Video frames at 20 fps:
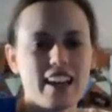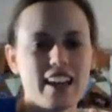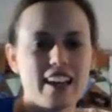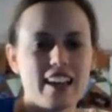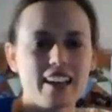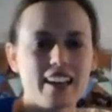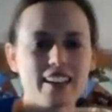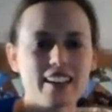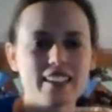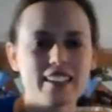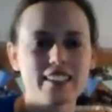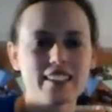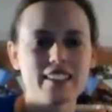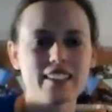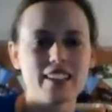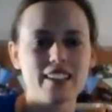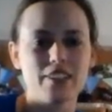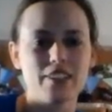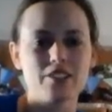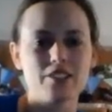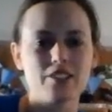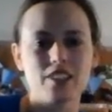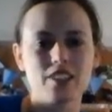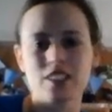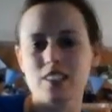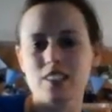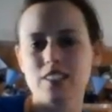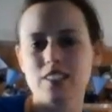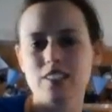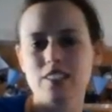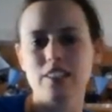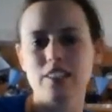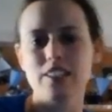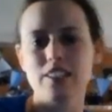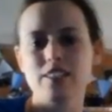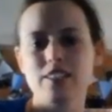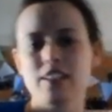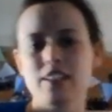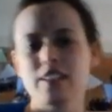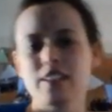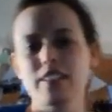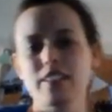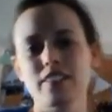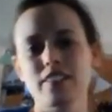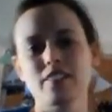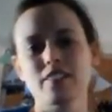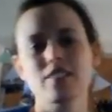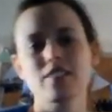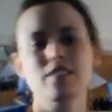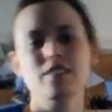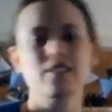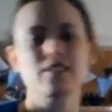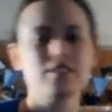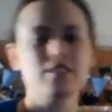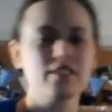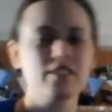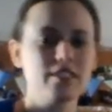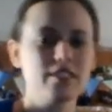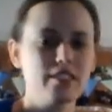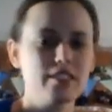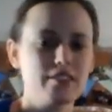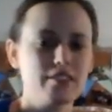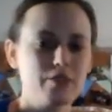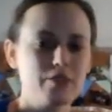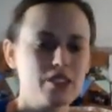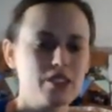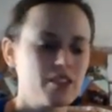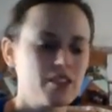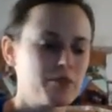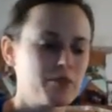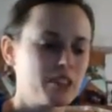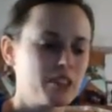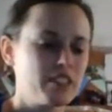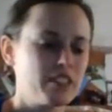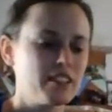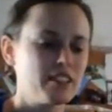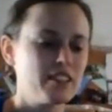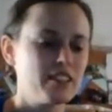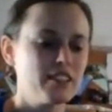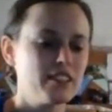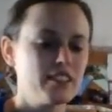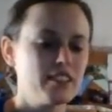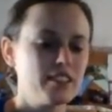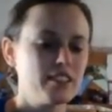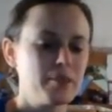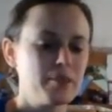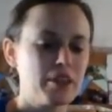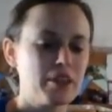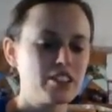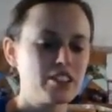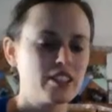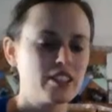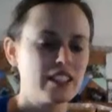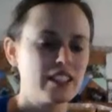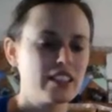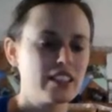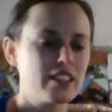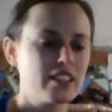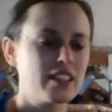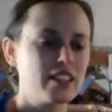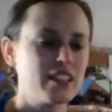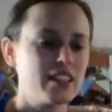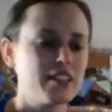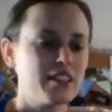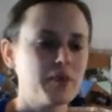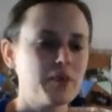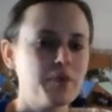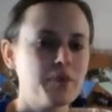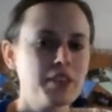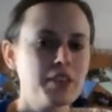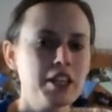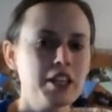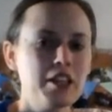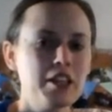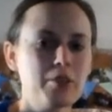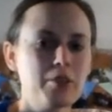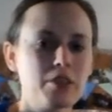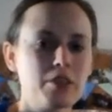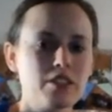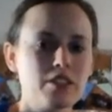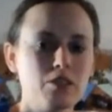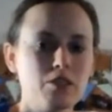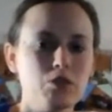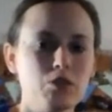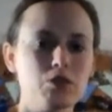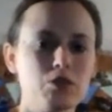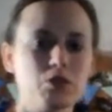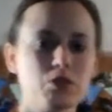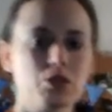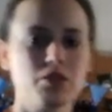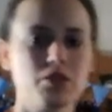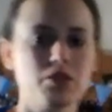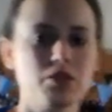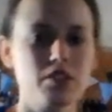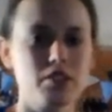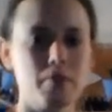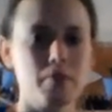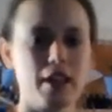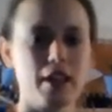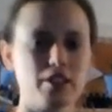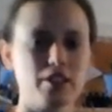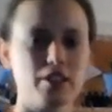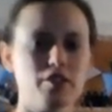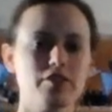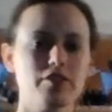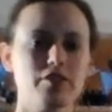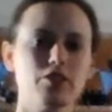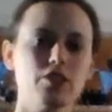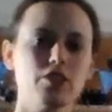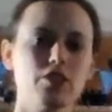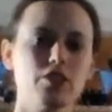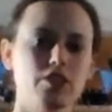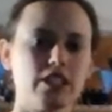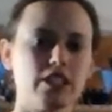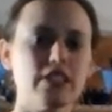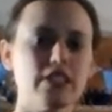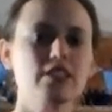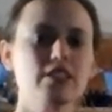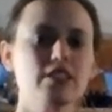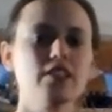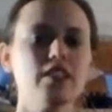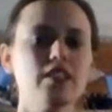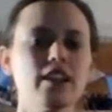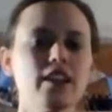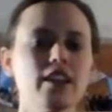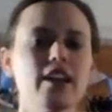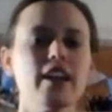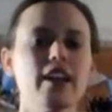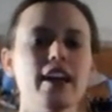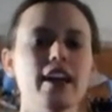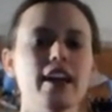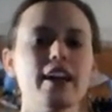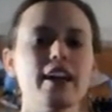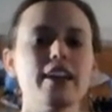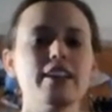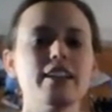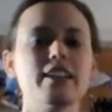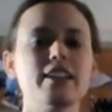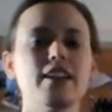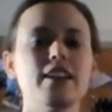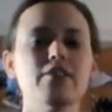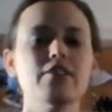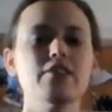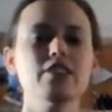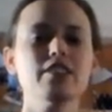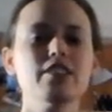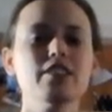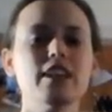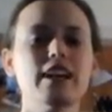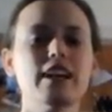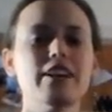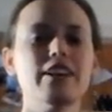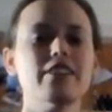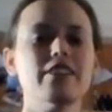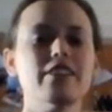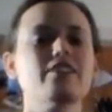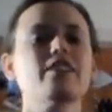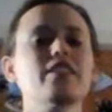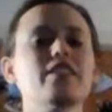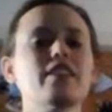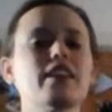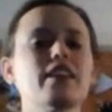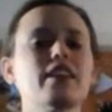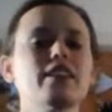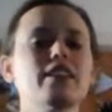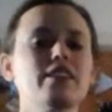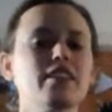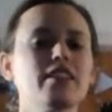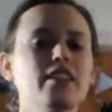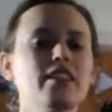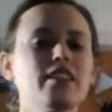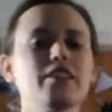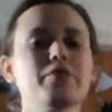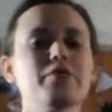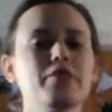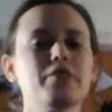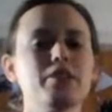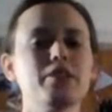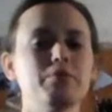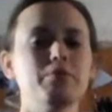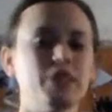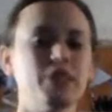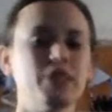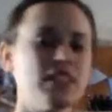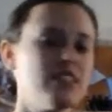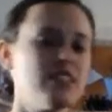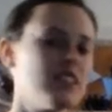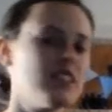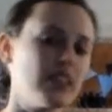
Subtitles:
And I was talking last night with someone, and they mentioned the President Uchtdorf's A Matter of Few Degrees, and I realized that Mrs.